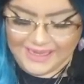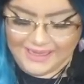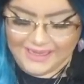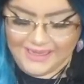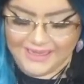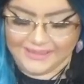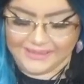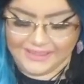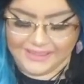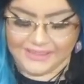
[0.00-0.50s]

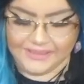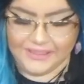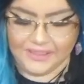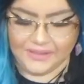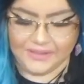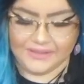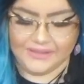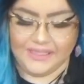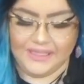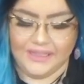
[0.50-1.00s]
It's easier
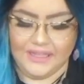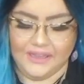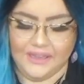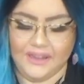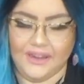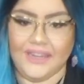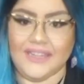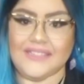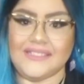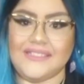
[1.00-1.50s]
to see the
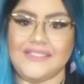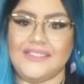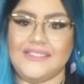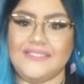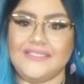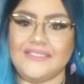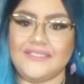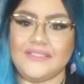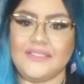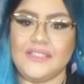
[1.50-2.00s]
cards,
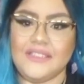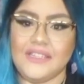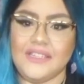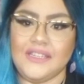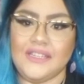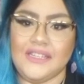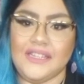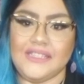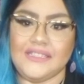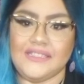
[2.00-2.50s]
though.
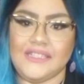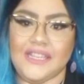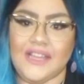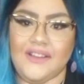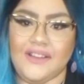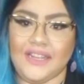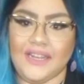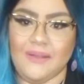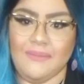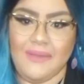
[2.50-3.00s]
Let's see how
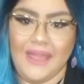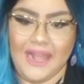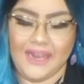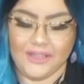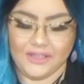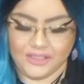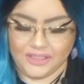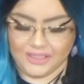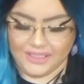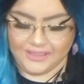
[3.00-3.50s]
can I
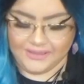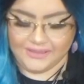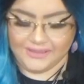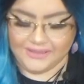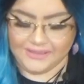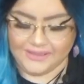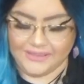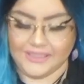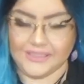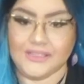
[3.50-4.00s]
manage this,
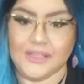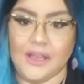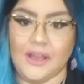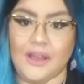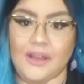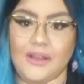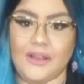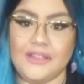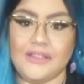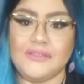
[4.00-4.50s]
because there's
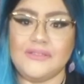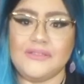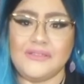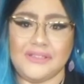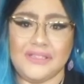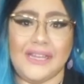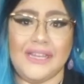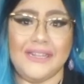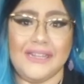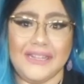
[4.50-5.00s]

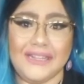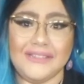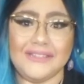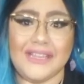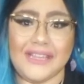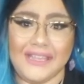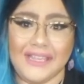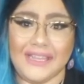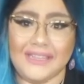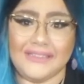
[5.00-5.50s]
kind of
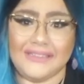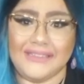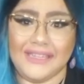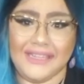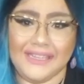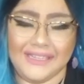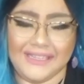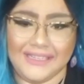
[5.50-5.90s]
gigantic.